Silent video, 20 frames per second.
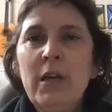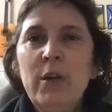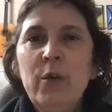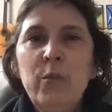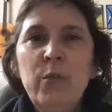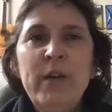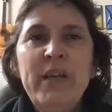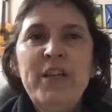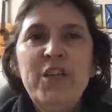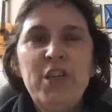
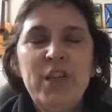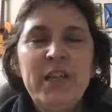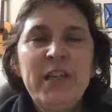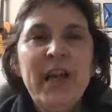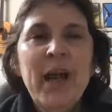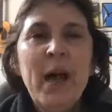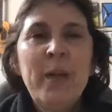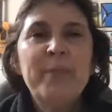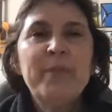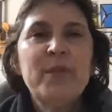reaching
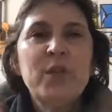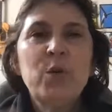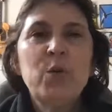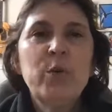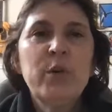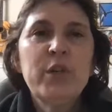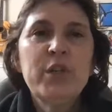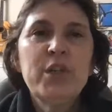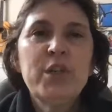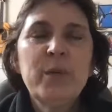up to
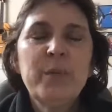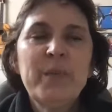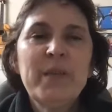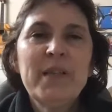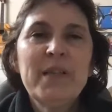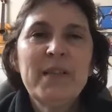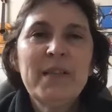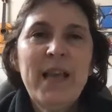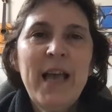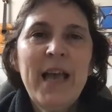worship the
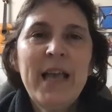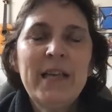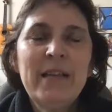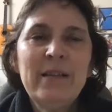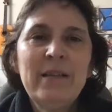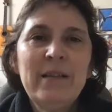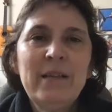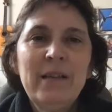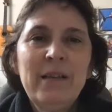sun.